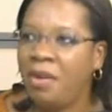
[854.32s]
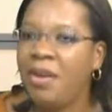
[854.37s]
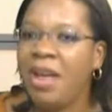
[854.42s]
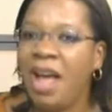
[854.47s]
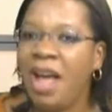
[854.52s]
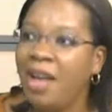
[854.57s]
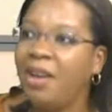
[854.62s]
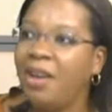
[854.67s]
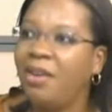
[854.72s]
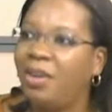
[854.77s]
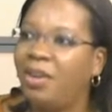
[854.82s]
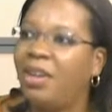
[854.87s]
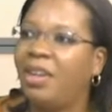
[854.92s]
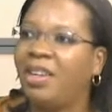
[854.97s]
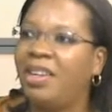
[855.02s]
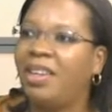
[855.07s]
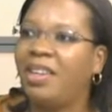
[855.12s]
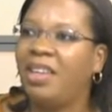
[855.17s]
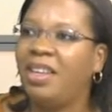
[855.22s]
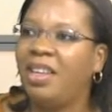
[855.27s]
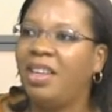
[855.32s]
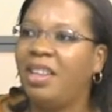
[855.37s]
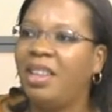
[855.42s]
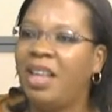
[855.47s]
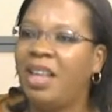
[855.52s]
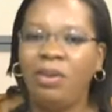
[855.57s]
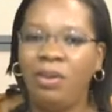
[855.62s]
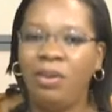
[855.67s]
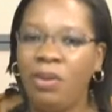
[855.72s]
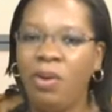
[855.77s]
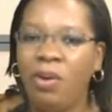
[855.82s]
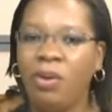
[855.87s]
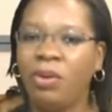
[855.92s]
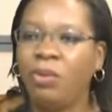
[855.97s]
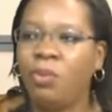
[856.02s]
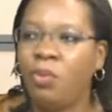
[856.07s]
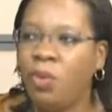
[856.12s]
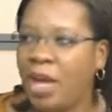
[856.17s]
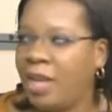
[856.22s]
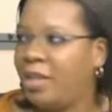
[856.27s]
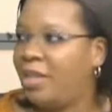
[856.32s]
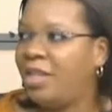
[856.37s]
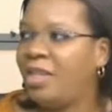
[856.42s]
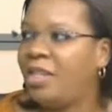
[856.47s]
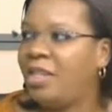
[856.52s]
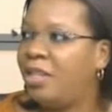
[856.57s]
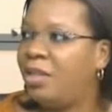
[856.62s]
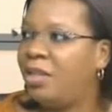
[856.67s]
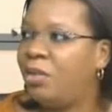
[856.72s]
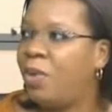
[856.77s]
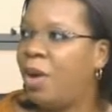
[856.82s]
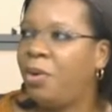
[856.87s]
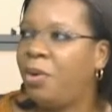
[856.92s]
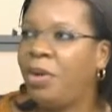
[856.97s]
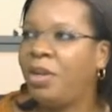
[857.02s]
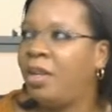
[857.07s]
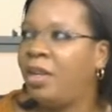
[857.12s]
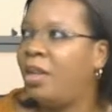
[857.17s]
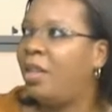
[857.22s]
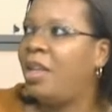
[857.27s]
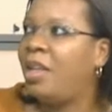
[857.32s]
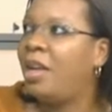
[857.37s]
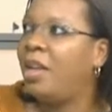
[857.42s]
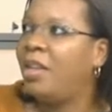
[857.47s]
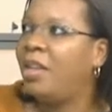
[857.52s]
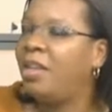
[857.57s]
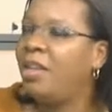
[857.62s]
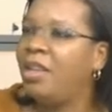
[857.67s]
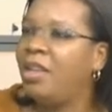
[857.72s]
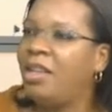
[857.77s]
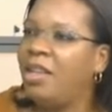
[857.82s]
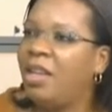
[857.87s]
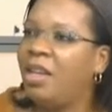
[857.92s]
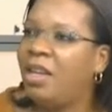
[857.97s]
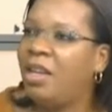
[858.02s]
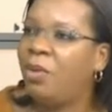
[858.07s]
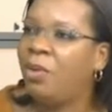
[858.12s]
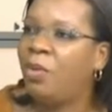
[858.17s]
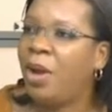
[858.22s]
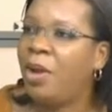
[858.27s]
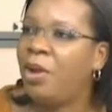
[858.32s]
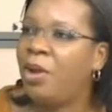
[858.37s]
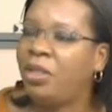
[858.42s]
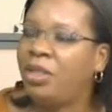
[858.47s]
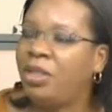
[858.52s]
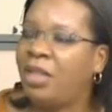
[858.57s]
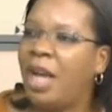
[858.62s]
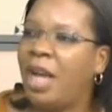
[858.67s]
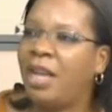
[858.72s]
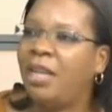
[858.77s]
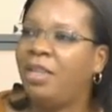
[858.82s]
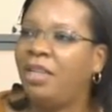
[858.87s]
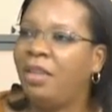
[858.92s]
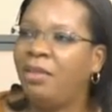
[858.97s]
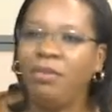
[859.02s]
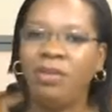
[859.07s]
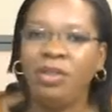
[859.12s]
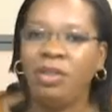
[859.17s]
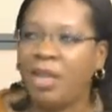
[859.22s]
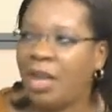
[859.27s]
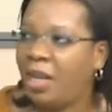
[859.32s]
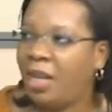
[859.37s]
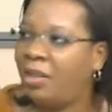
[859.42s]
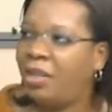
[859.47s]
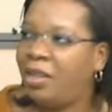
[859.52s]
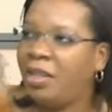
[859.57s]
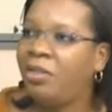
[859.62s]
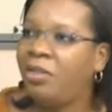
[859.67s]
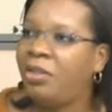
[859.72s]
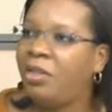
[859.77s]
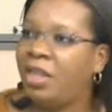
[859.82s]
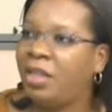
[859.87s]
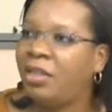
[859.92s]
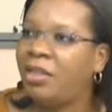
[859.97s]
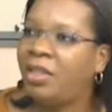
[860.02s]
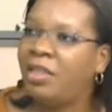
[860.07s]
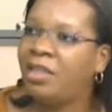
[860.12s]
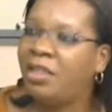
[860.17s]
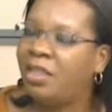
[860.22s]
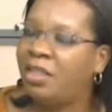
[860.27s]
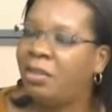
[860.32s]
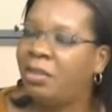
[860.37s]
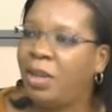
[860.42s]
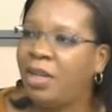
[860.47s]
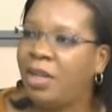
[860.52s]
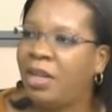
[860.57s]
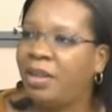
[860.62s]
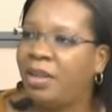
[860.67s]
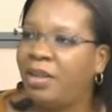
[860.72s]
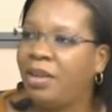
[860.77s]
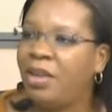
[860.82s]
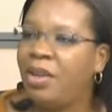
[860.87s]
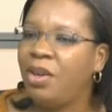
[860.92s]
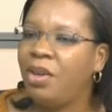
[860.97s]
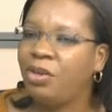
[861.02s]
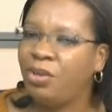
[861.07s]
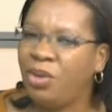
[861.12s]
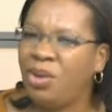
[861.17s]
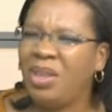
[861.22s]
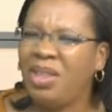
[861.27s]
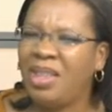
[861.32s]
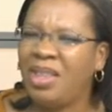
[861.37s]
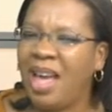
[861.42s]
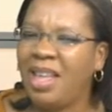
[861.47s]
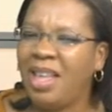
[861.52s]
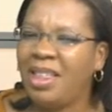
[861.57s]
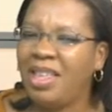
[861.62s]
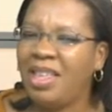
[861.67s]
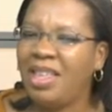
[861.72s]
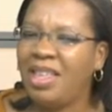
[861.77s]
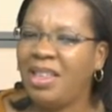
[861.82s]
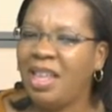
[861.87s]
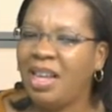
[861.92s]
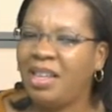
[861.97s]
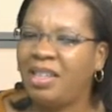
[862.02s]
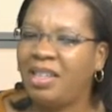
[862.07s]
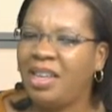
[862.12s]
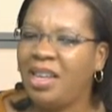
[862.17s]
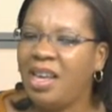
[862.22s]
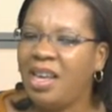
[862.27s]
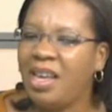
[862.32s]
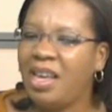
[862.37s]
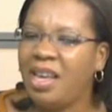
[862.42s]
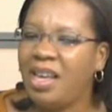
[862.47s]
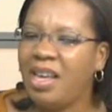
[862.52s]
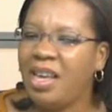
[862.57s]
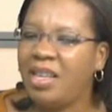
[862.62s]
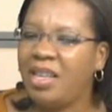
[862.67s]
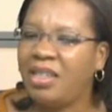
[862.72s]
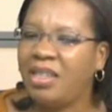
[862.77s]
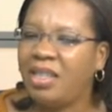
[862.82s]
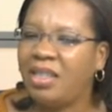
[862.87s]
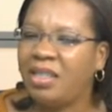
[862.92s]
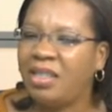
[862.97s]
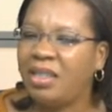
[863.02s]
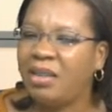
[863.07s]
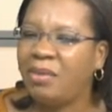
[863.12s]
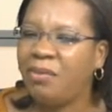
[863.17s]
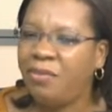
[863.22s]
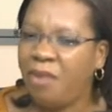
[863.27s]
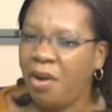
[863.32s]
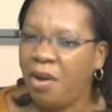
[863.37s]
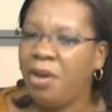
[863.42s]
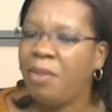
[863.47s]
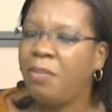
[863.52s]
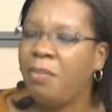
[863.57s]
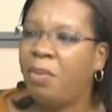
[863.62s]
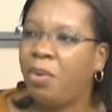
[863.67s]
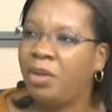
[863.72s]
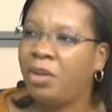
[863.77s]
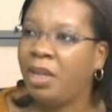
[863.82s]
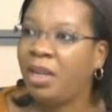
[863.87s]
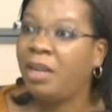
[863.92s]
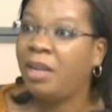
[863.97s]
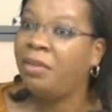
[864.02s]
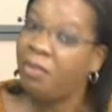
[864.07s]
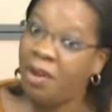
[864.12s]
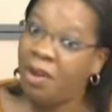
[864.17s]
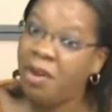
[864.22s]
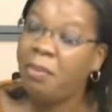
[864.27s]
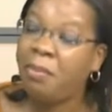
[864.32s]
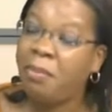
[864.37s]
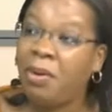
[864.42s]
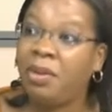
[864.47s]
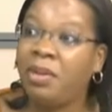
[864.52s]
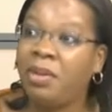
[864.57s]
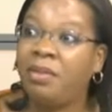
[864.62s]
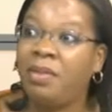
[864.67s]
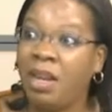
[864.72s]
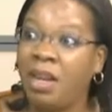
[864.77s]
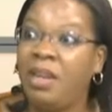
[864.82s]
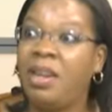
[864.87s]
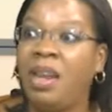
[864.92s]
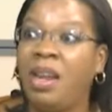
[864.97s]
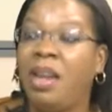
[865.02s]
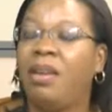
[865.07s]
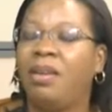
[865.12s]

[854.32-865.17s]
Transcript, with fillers: angry that no, we are citizens, we are not another, uh, we are not Chad. Even Chad, they treat their citizens better. So I think that it is very important and very imperative that they.